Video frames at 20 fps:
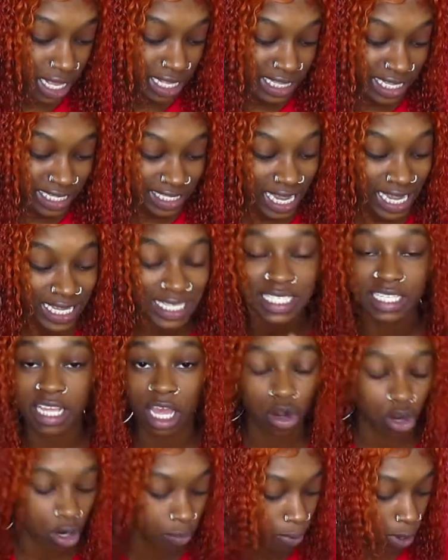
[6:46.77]
this has
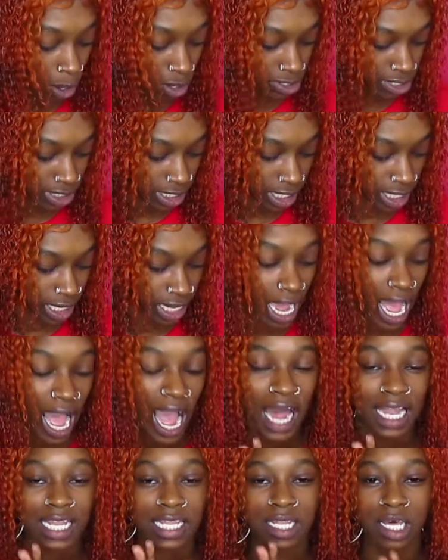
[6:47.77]
Sarah Paulson in it.
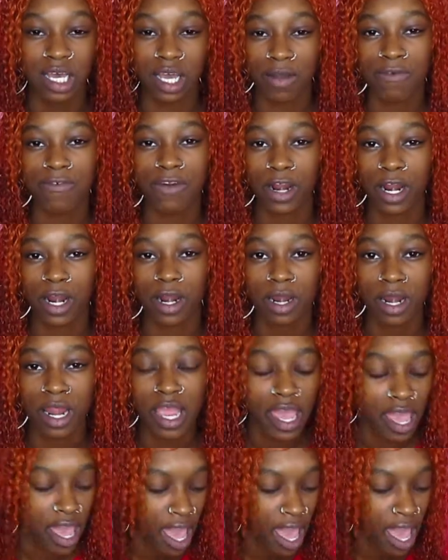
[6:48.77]
I love her.